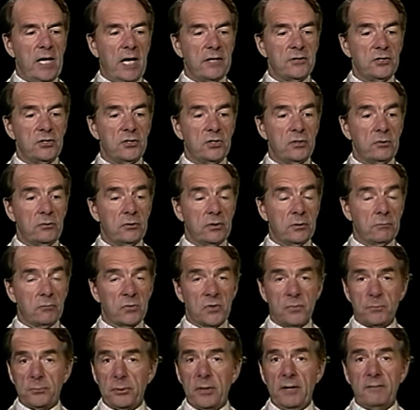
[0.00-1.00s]
attitude that
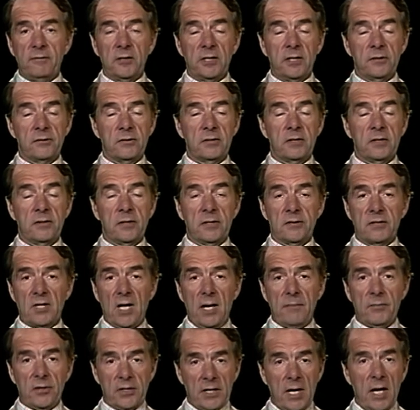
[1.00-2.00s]
was prevalent at the
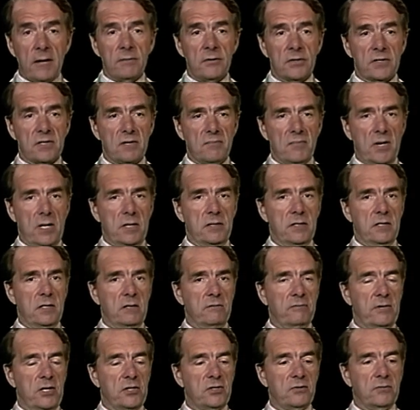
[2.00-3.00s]
time that I was commanding a
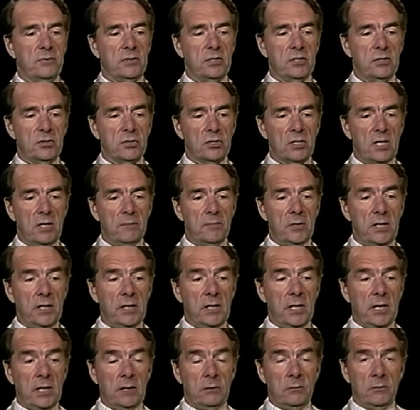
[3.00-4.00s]
regiment in Germany
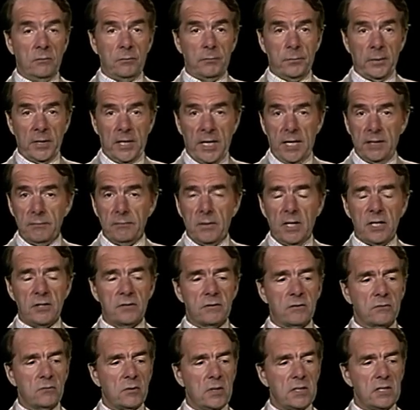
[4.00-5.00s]
and brigade major
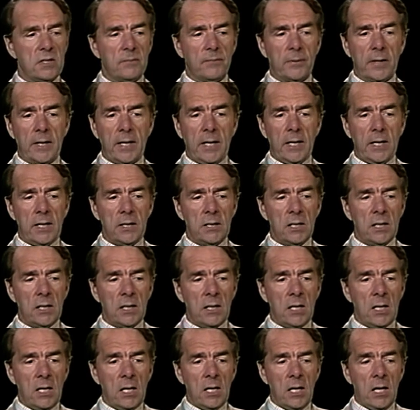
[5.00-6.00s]
of 20 Brigade,
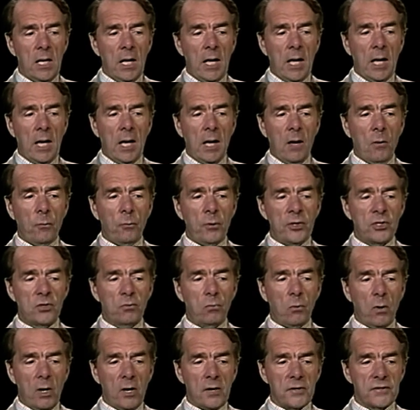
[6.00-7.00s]
which
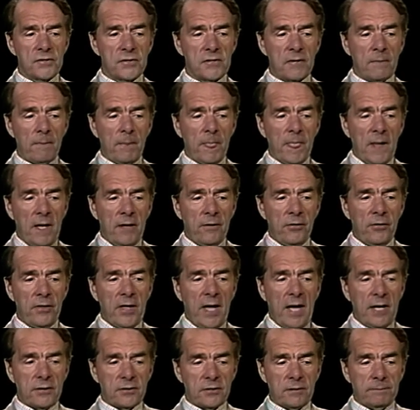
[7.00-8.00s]
was
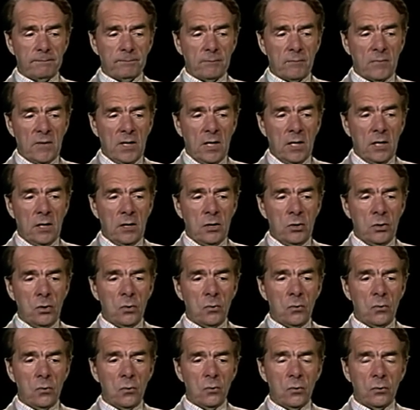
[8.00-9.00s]
that
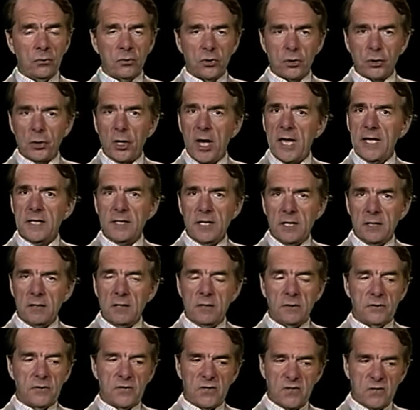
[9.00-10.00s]
you traded
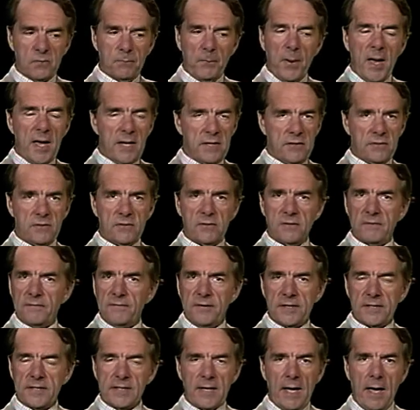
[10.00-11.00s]
space
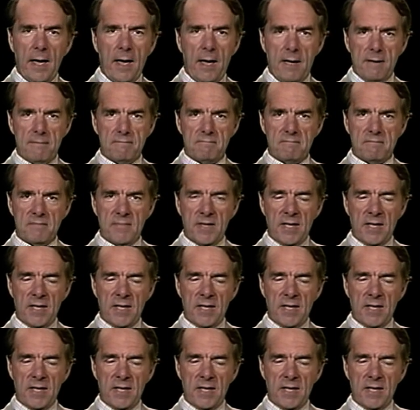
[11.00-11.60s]
for time,